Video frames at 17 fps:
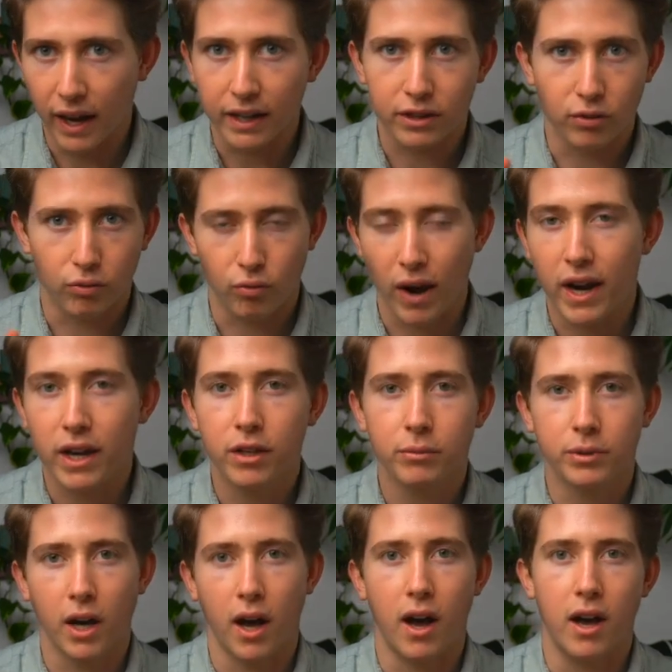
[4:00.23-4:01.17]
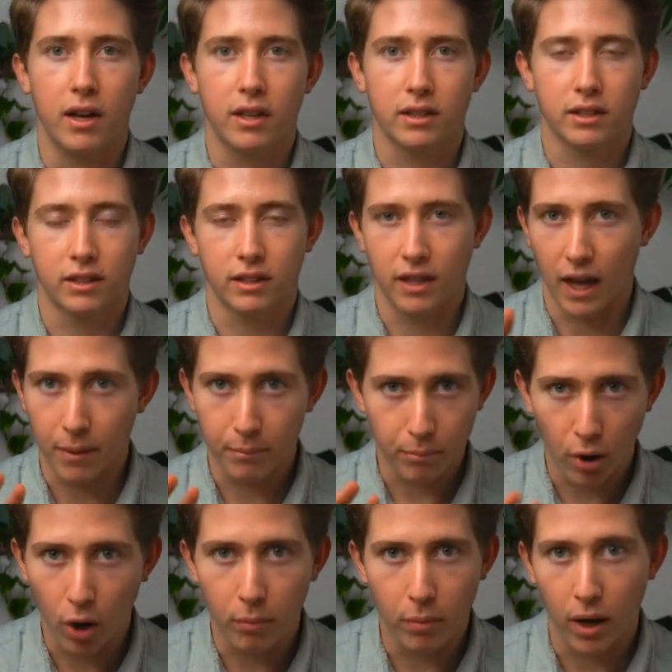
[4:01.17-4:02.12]
random tasks that
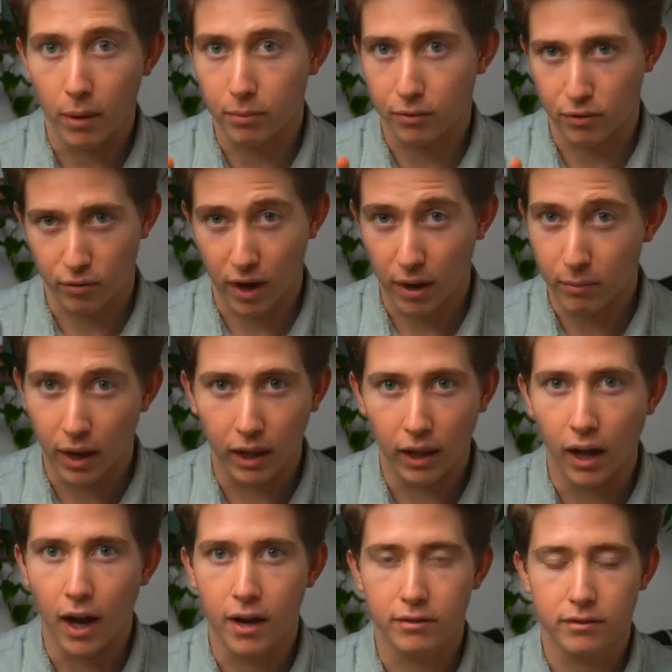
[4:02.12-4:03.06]
pop up throughout my life.